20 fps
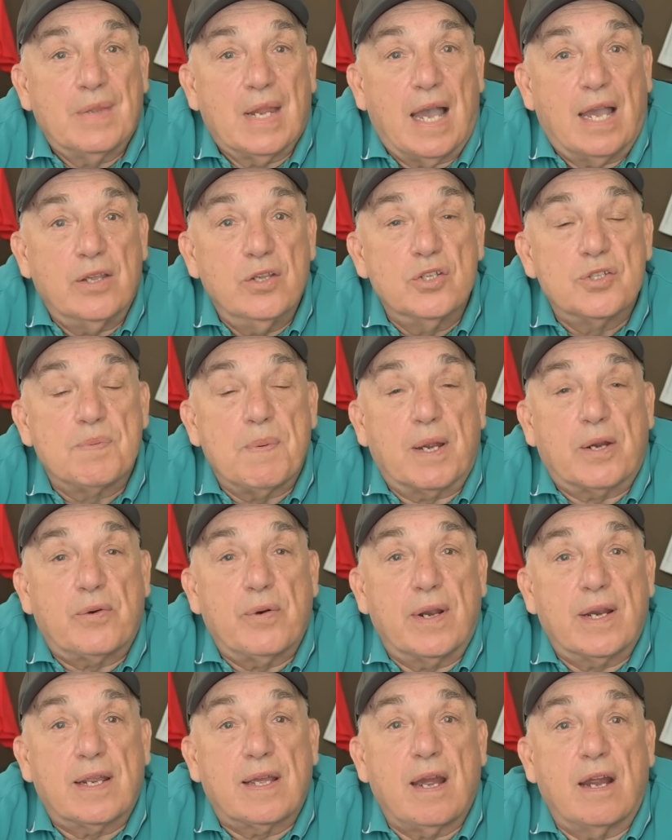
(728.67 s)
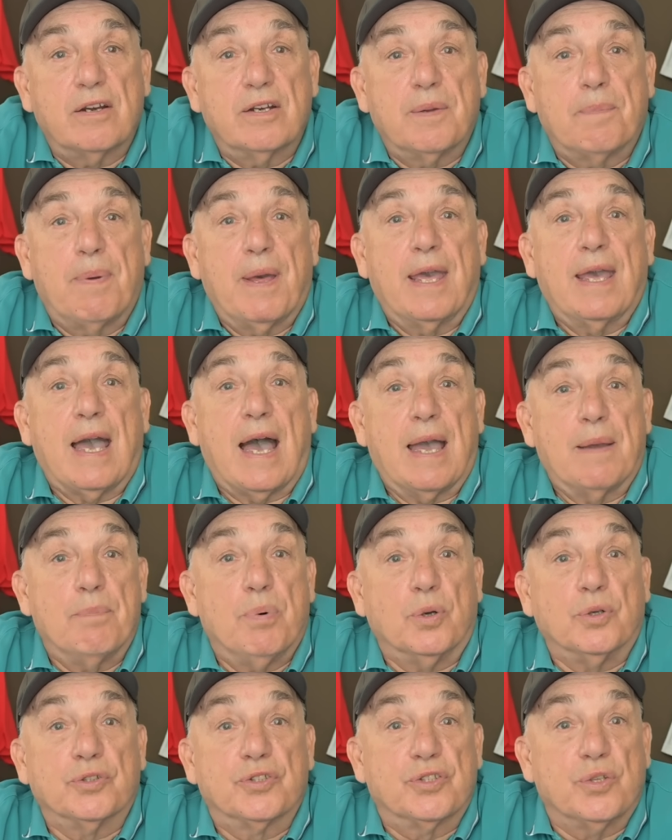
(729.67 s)
I use my credit card to pay
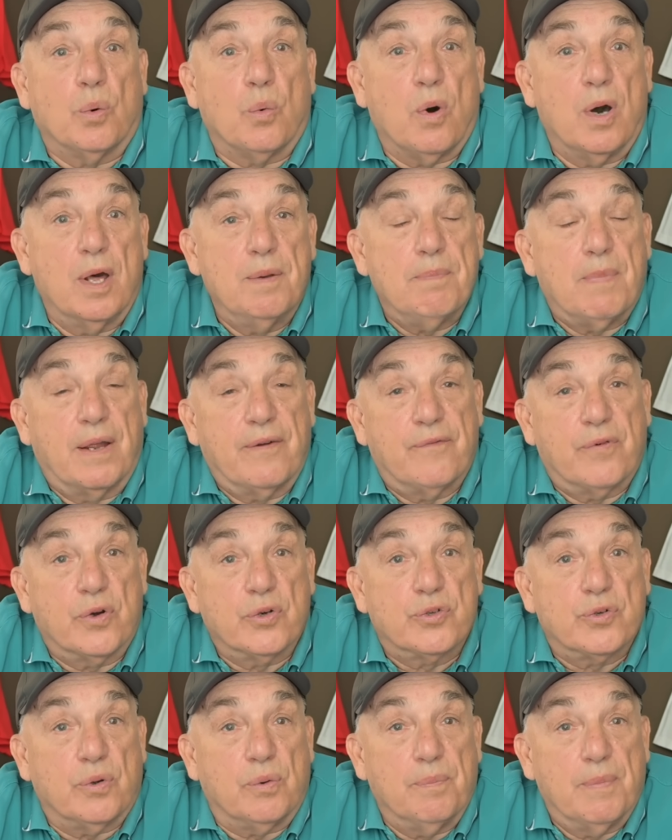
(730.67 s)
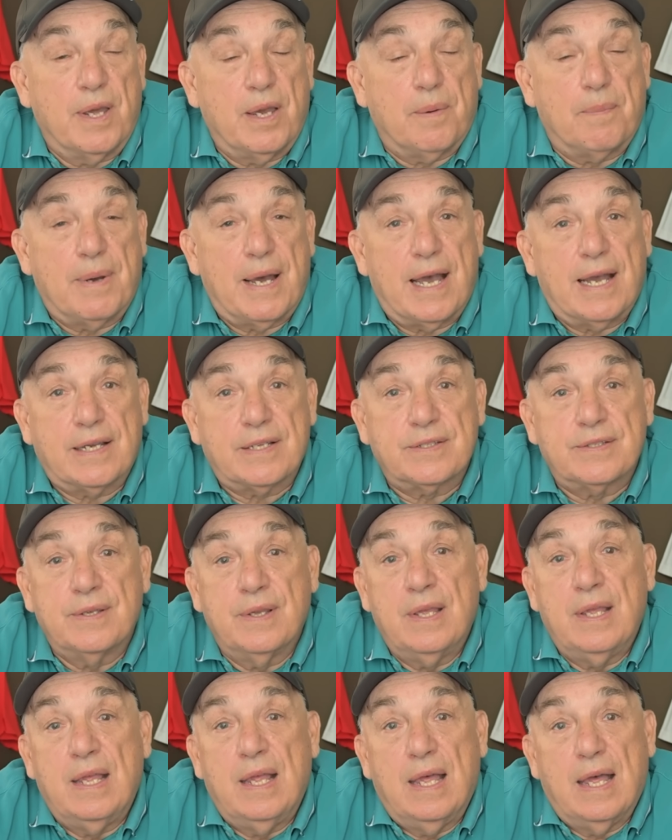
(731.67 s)
iPostal One, my virtual mailbox.
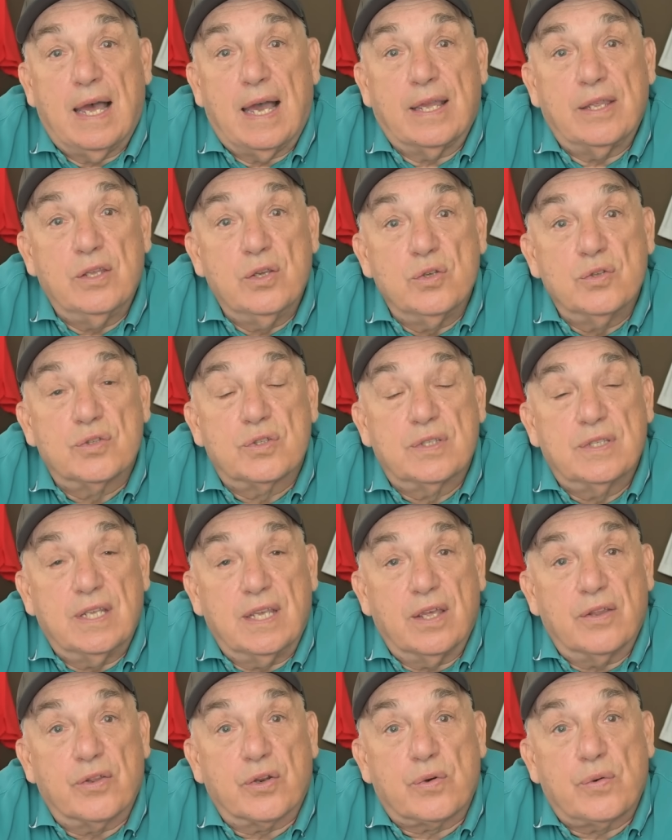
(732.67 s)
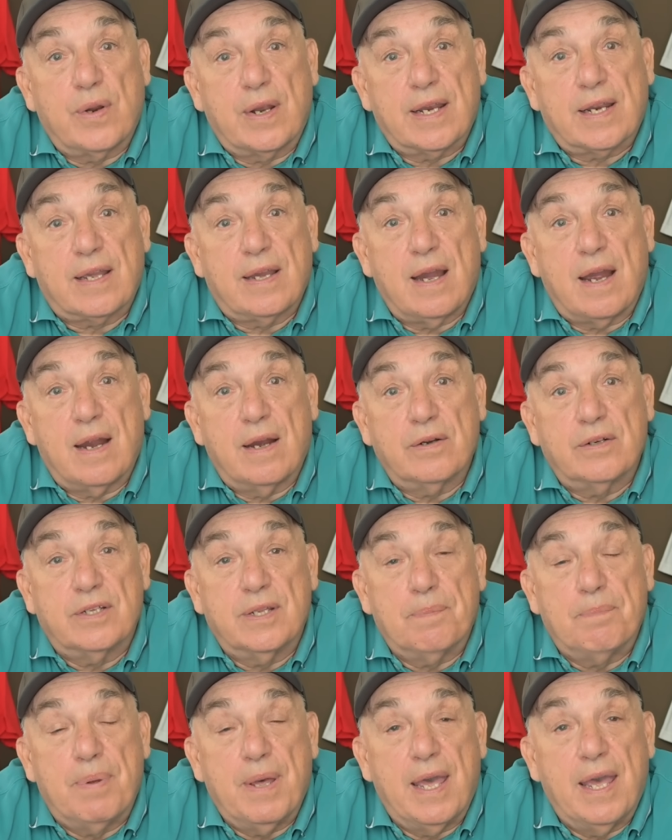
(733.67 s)
I use the other credit card
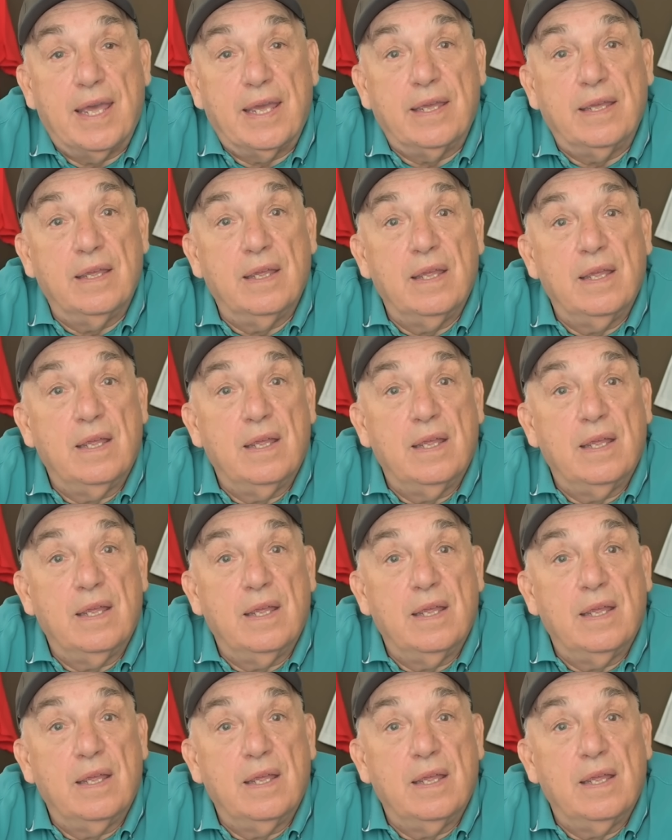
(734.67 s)
to pay